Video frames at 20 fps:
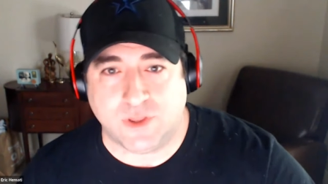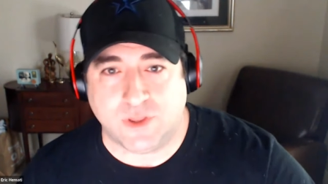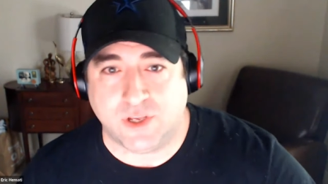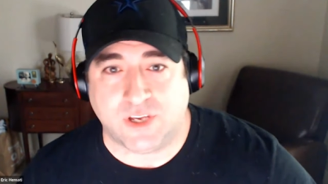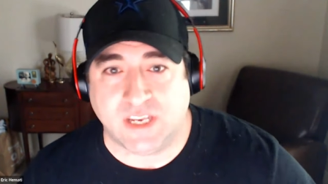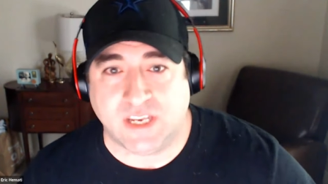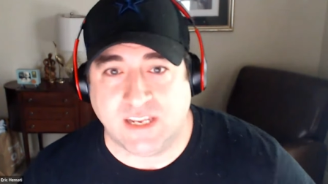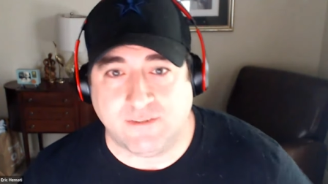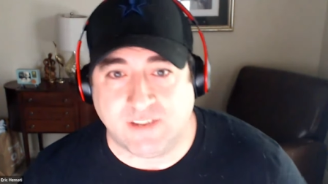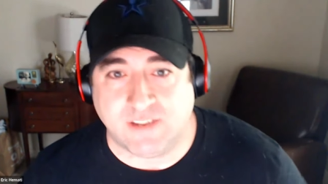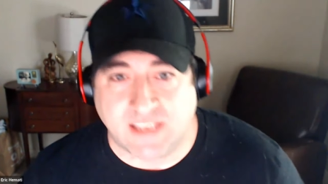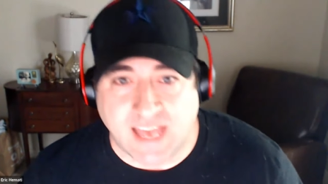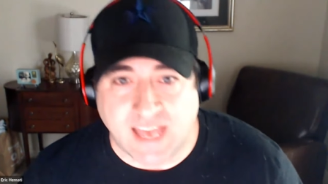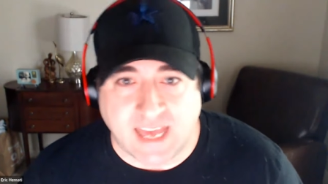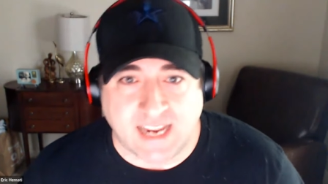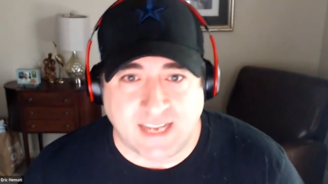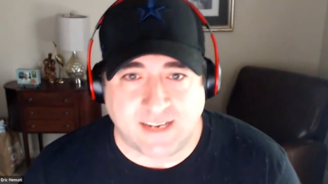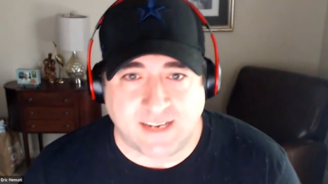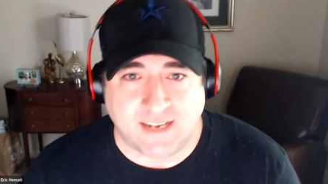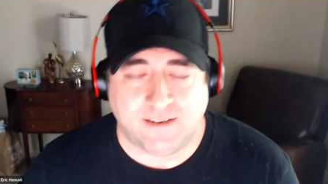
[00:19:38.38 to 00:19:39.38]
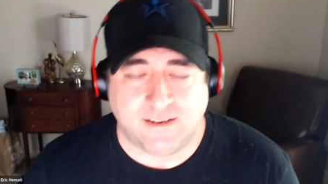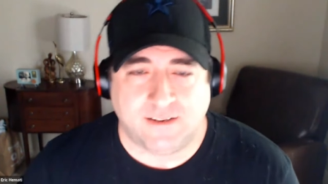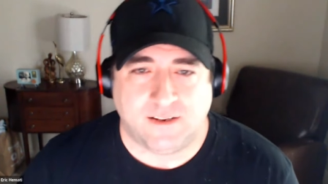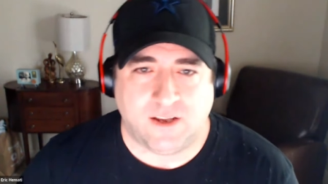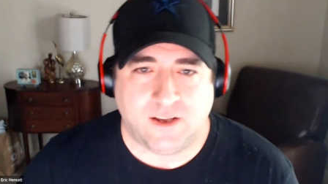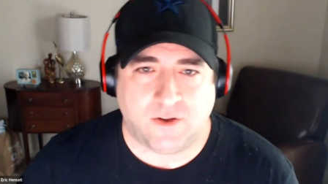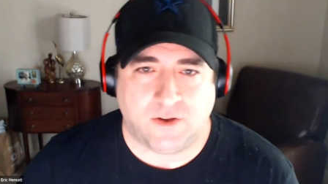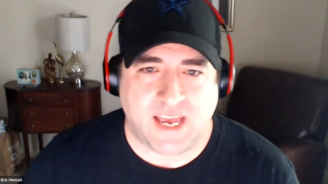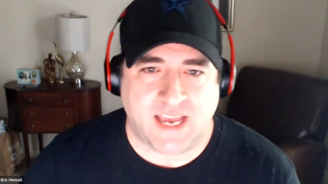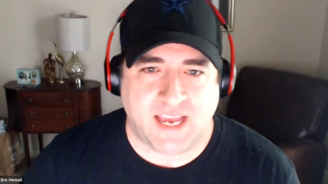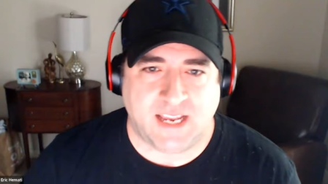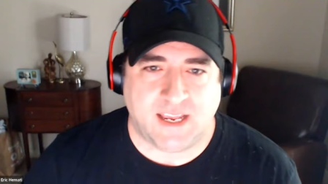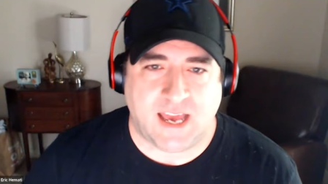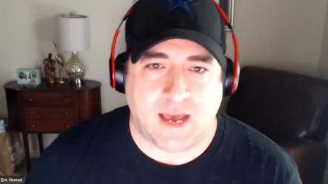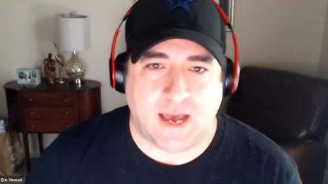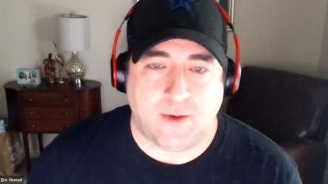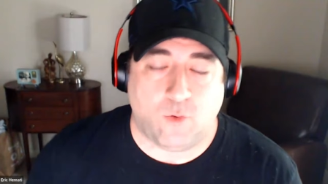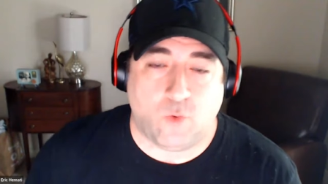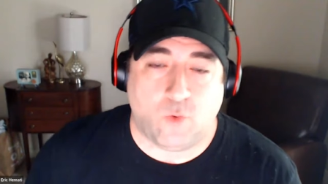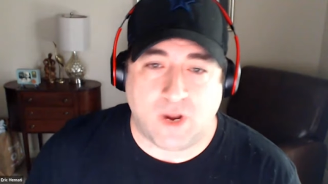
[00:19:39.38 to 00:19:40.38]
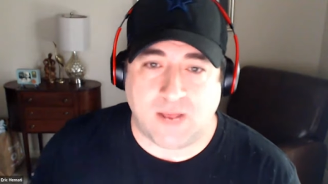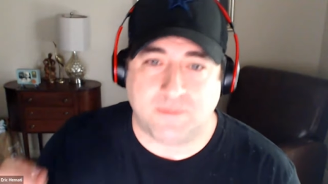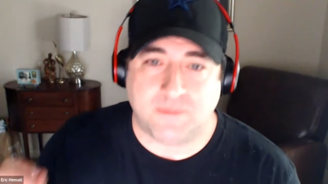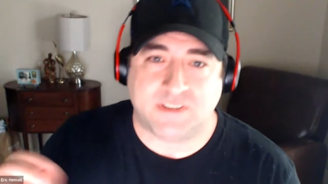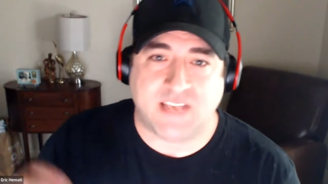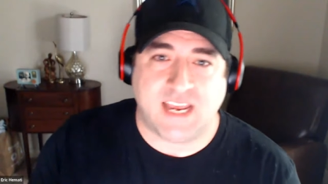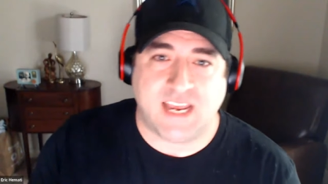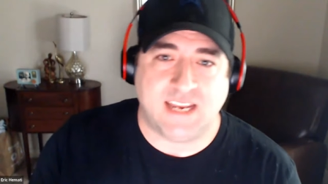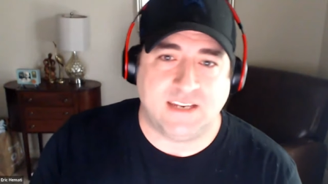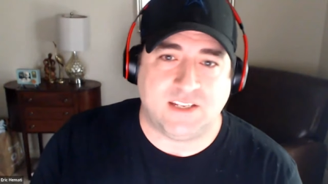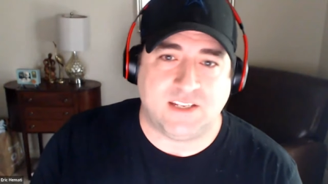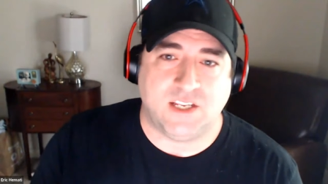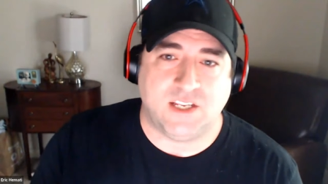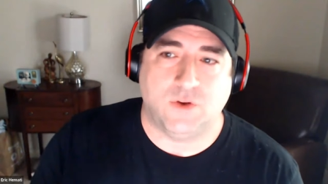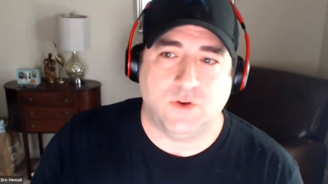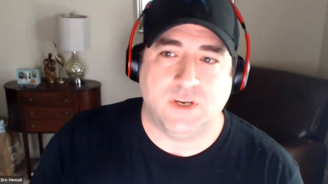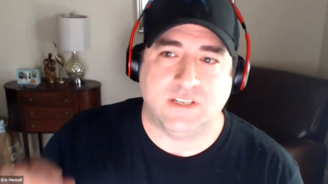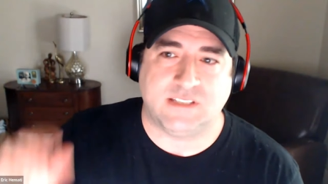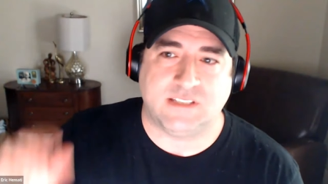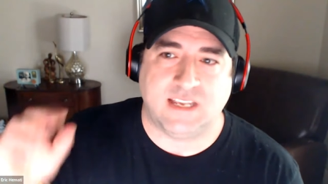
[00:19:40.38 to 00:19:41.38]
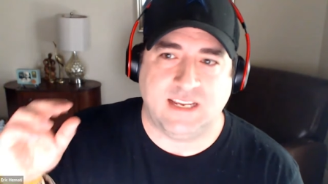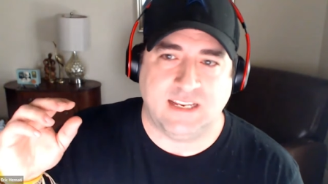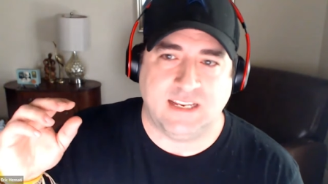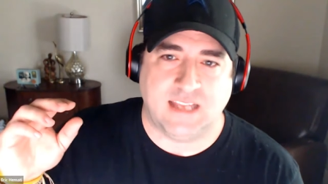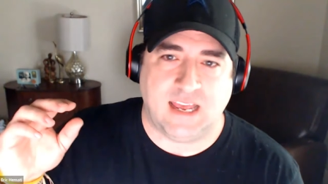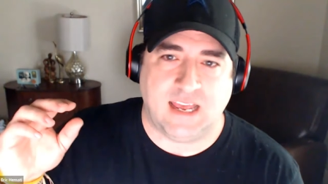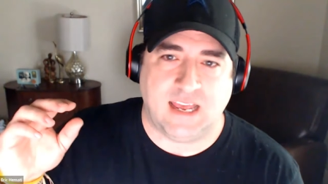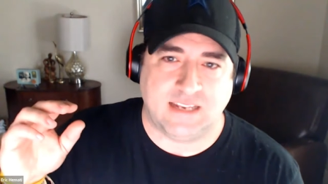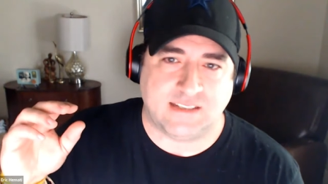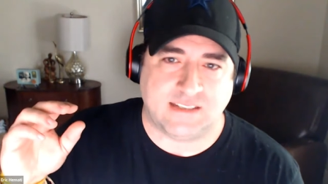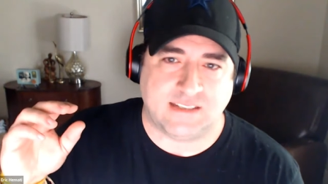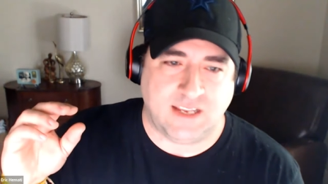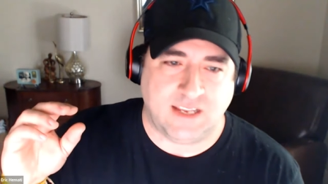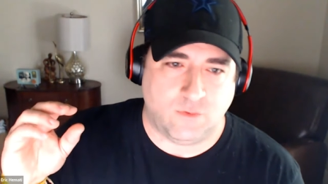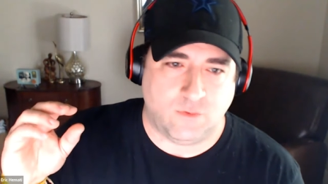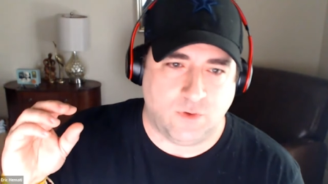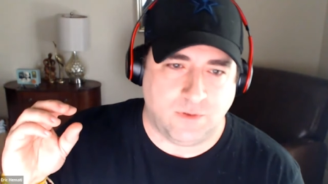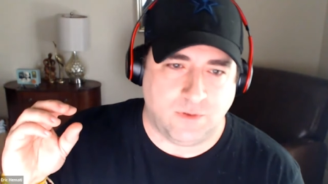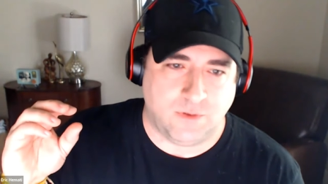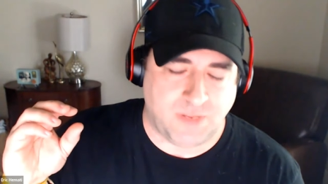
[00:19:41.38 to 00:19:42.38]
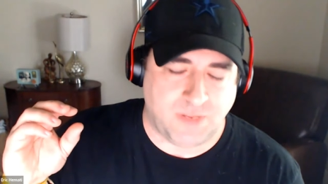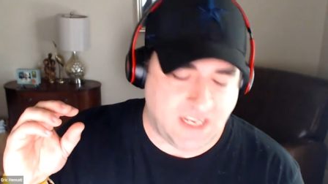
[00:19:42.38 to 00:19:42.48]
whether you could even get it. Okay. Uh, what I'm saying to you is it, it would